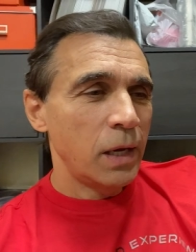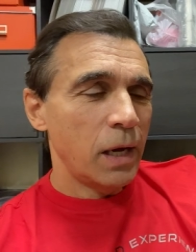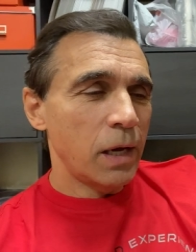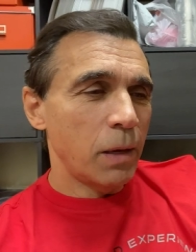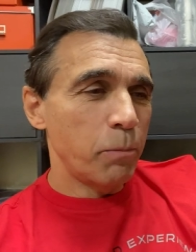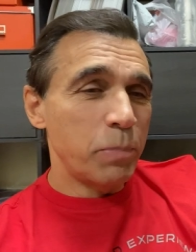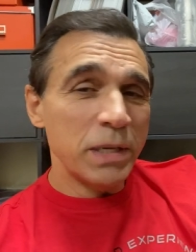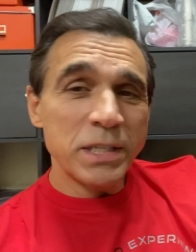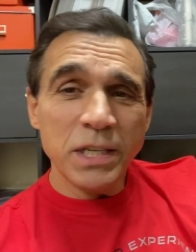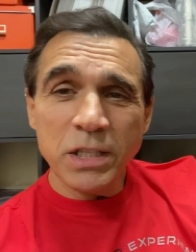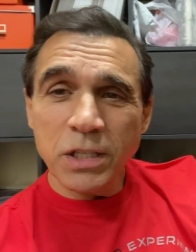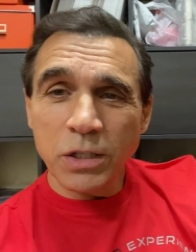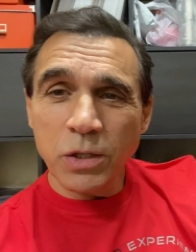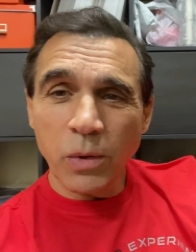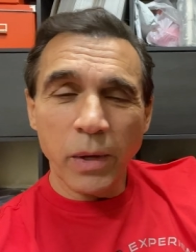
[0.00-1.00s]
uh, busy
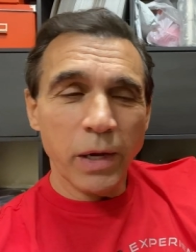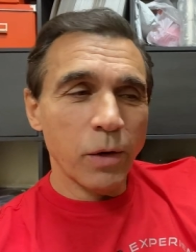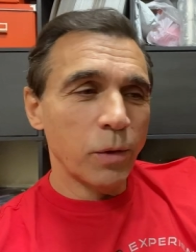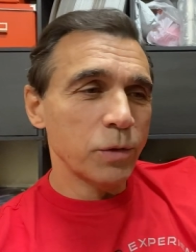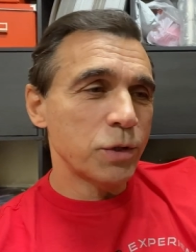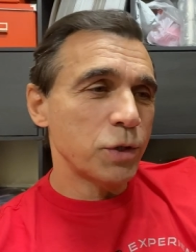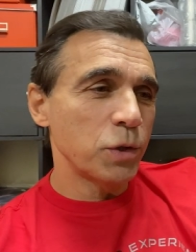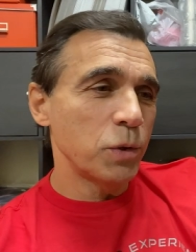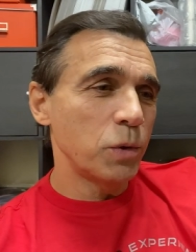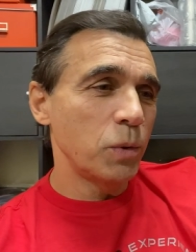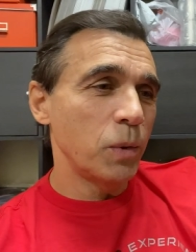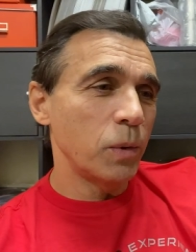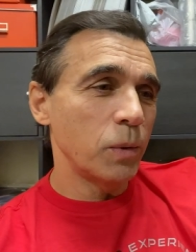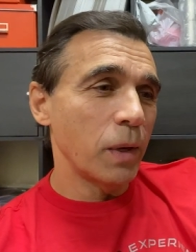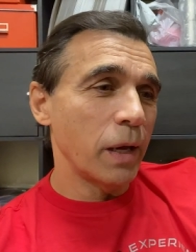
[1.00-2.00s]
to do it or
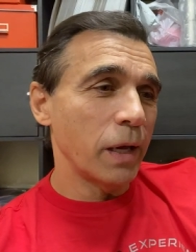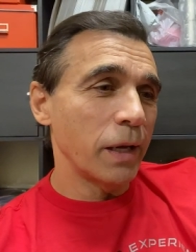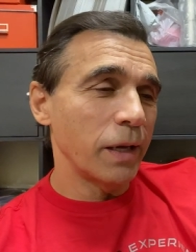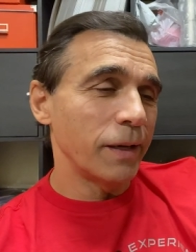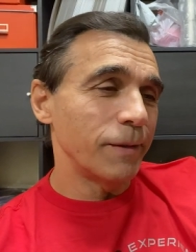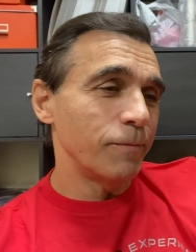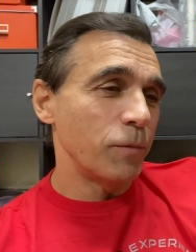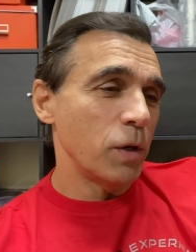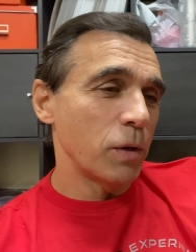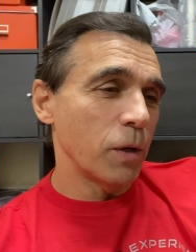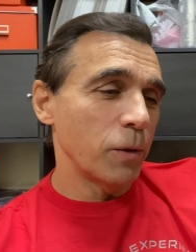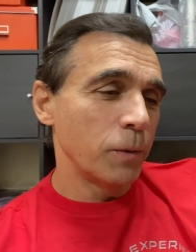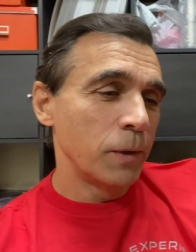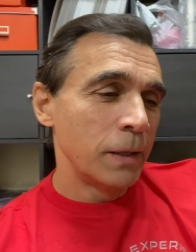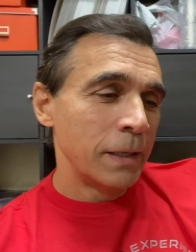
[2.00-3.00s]
too, uh, you
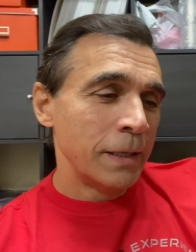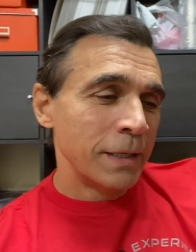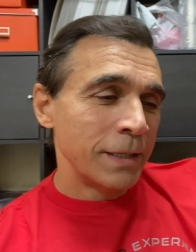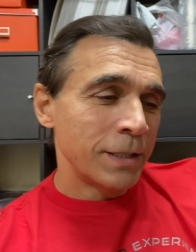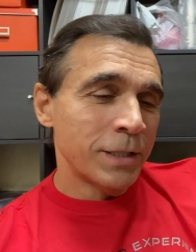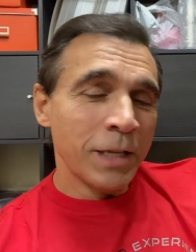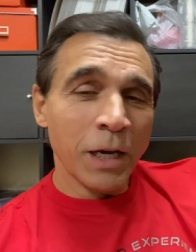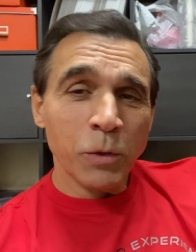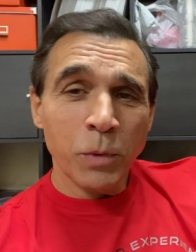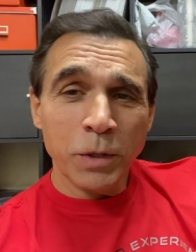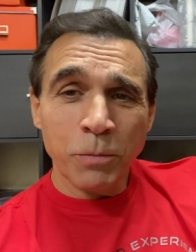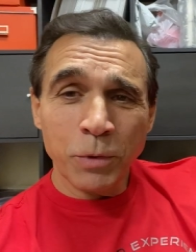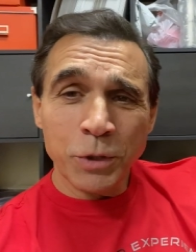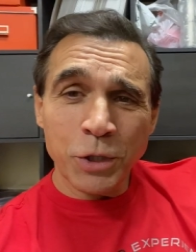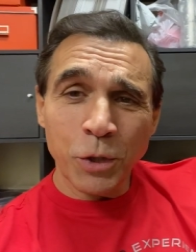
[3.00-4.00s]
know, stuck
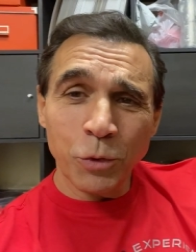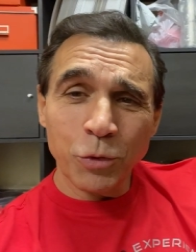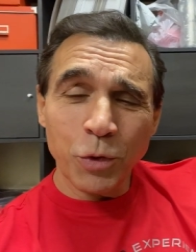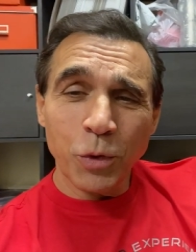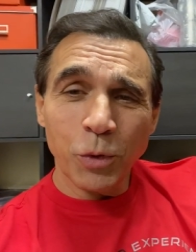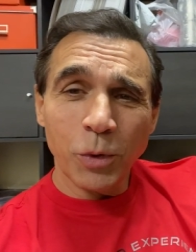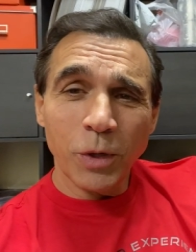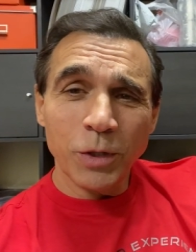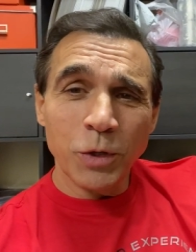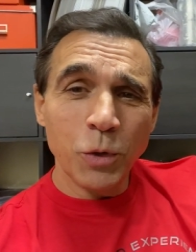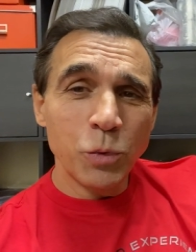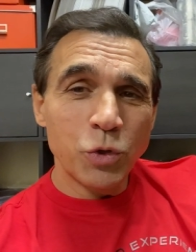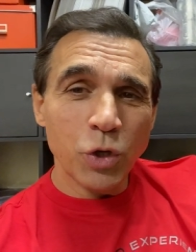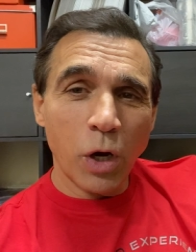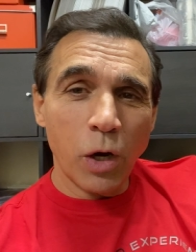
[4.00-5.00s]
with children or a
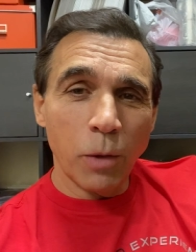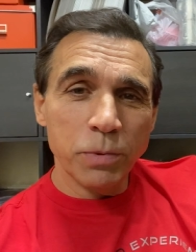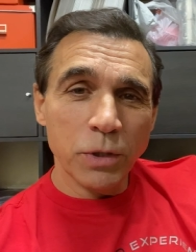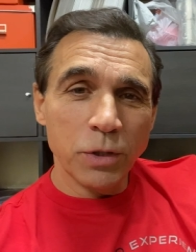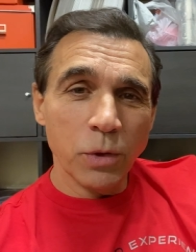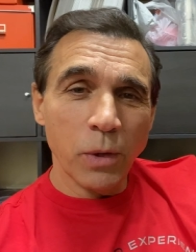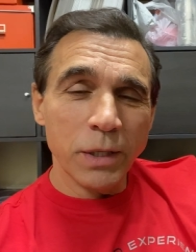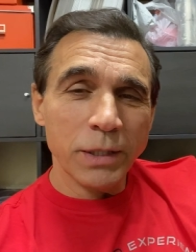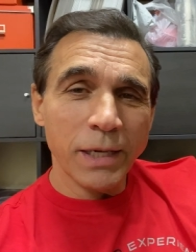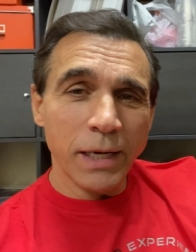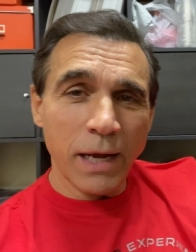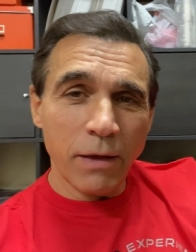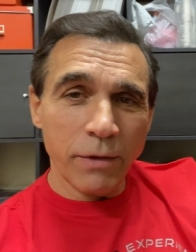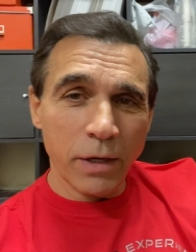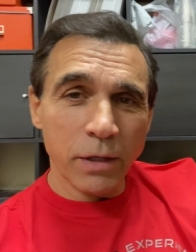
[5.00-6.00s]
new job to do it. Get
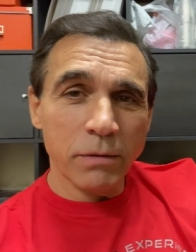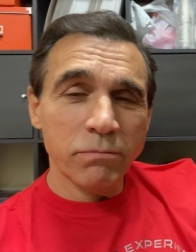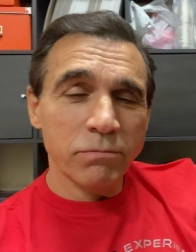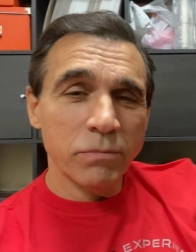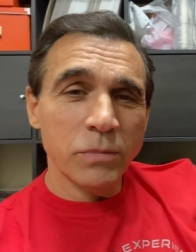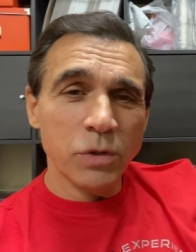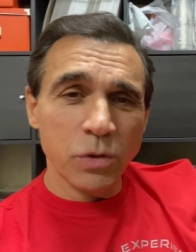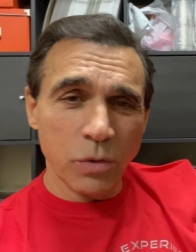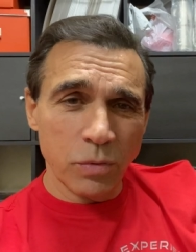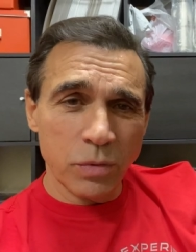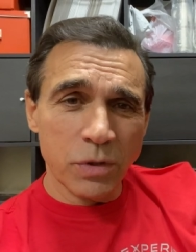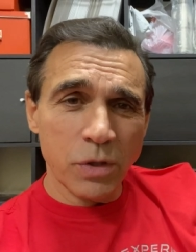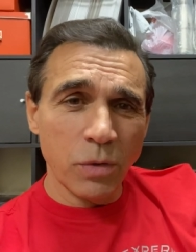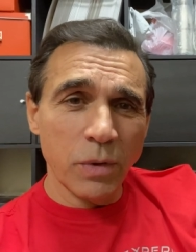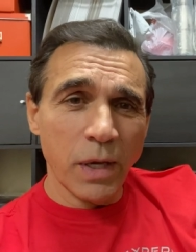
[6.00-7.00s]
out there, do,
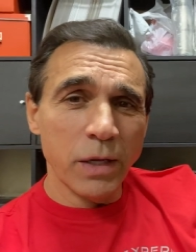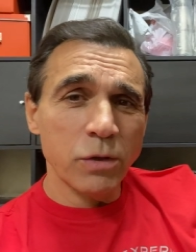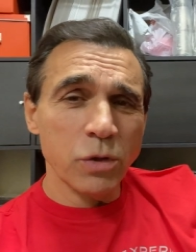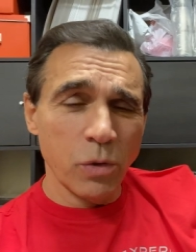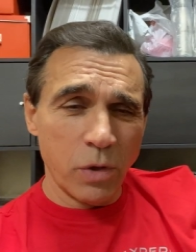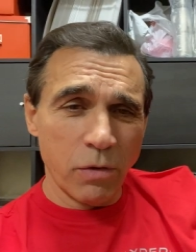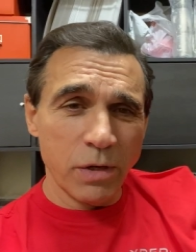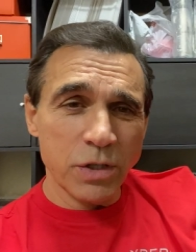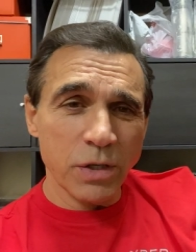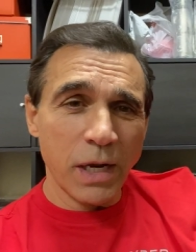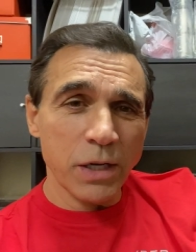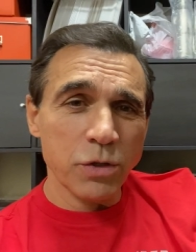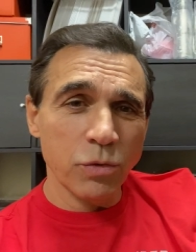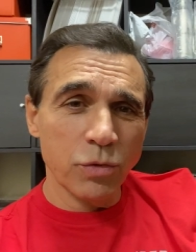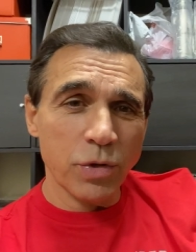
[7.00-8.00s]
do that, do your
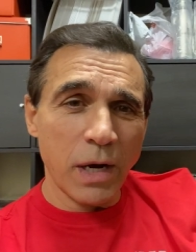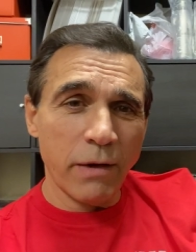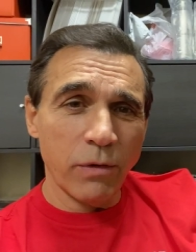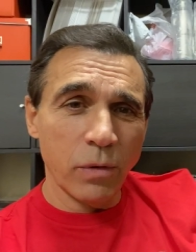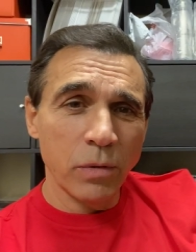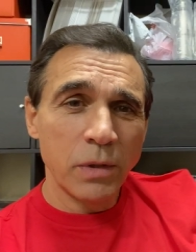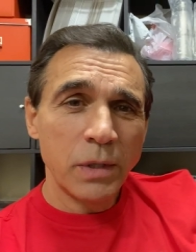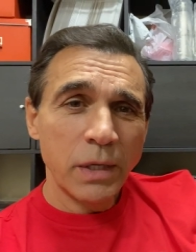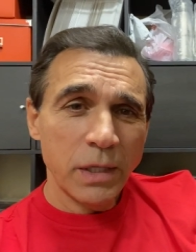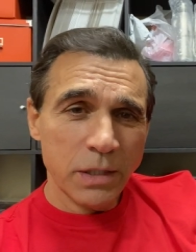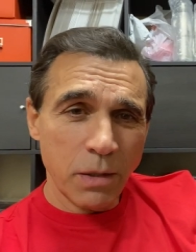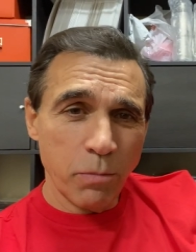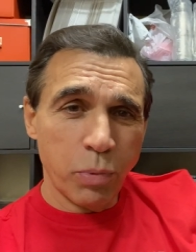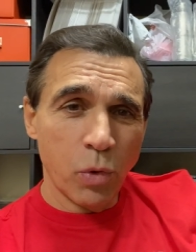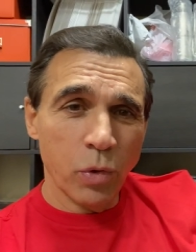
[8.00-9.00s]
international travel.
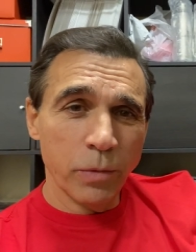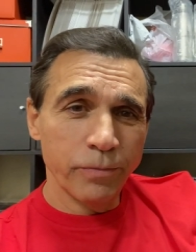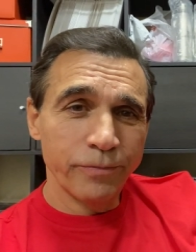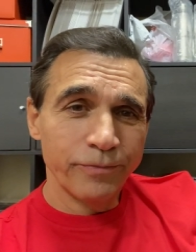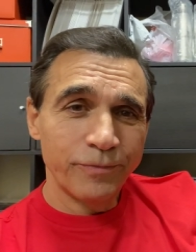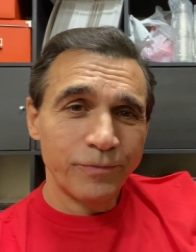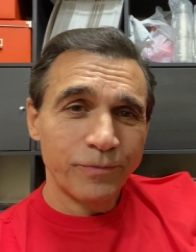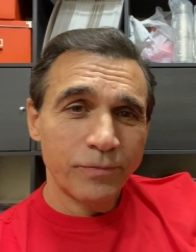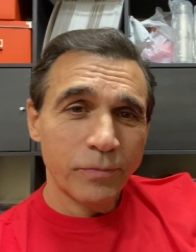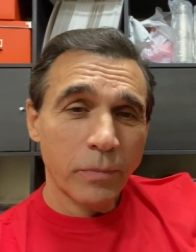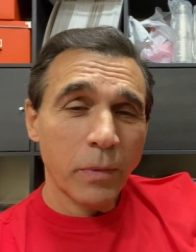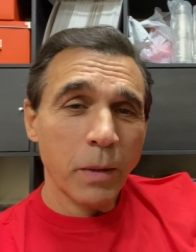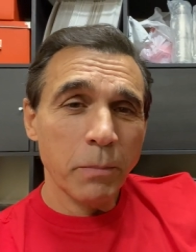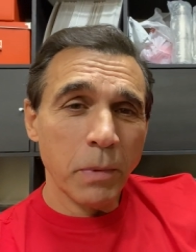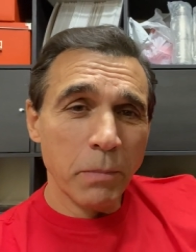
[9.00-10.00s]
It's important.
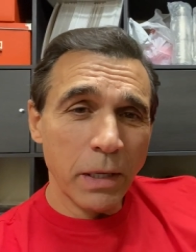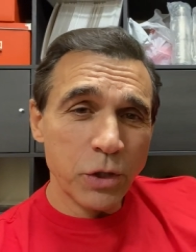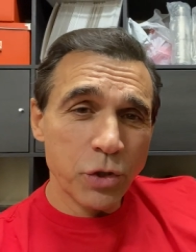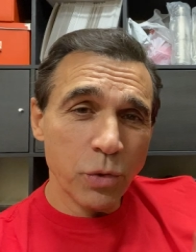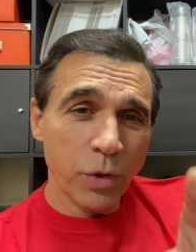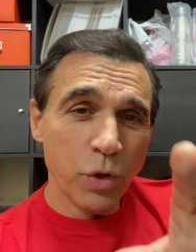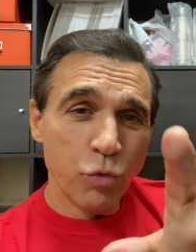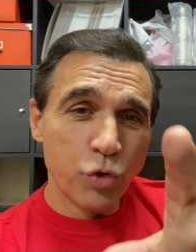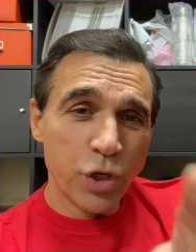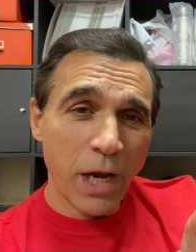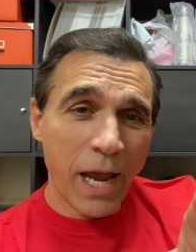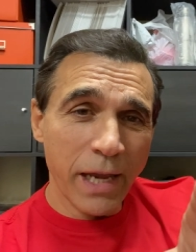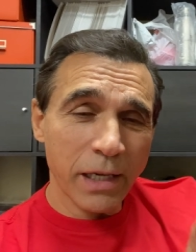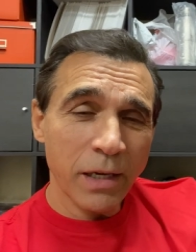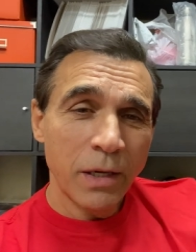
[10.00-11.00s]
But make sure you
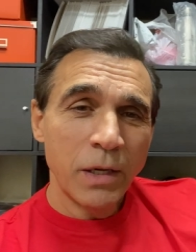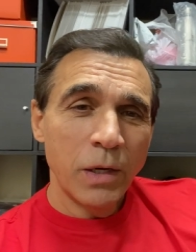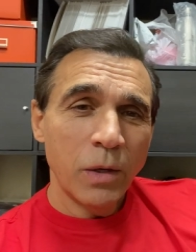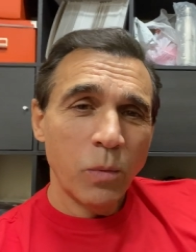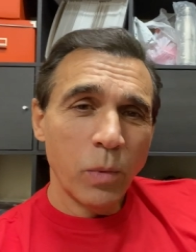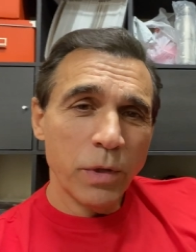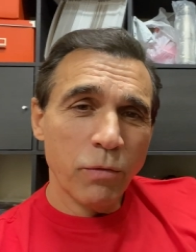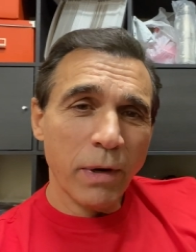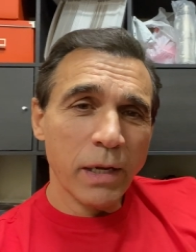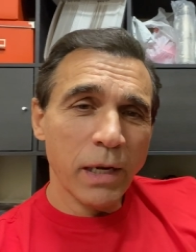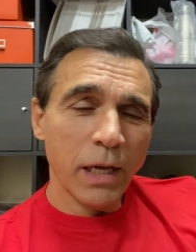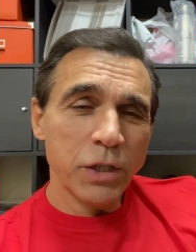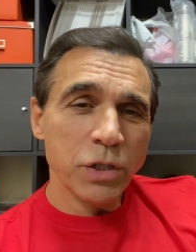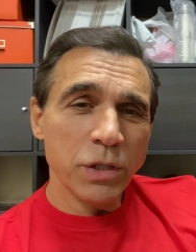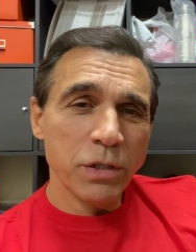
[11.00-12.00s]
check with the
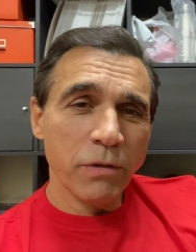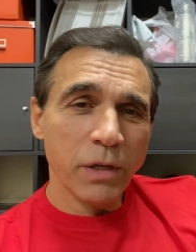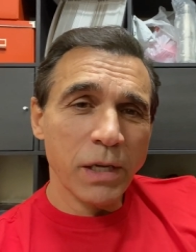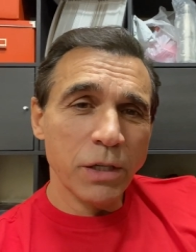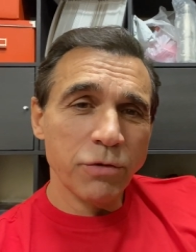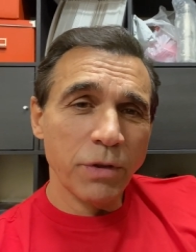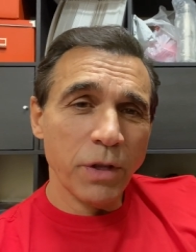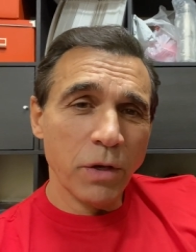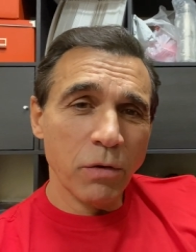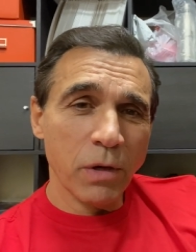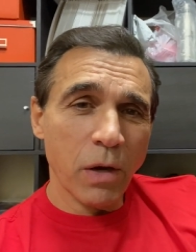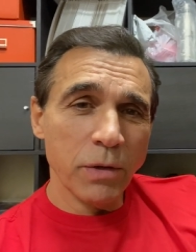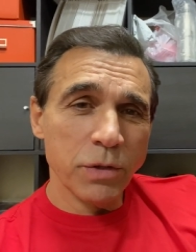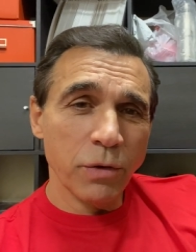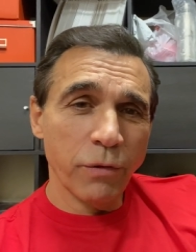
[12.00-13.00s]
regulations of the country that you're
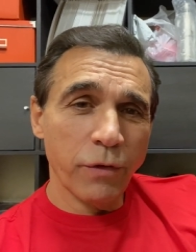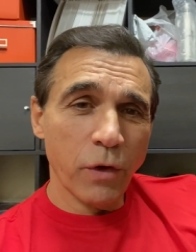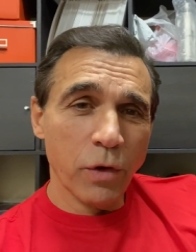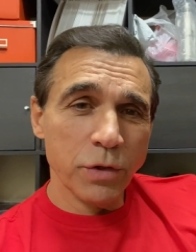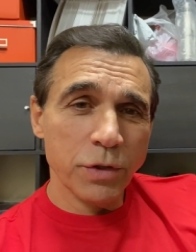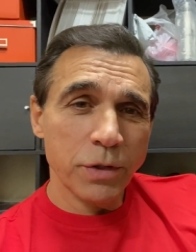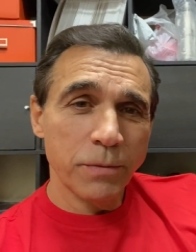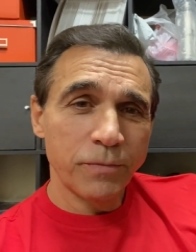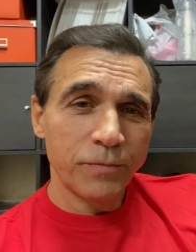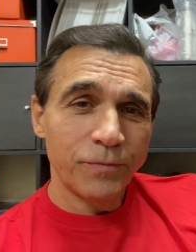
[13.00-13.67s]
going to first.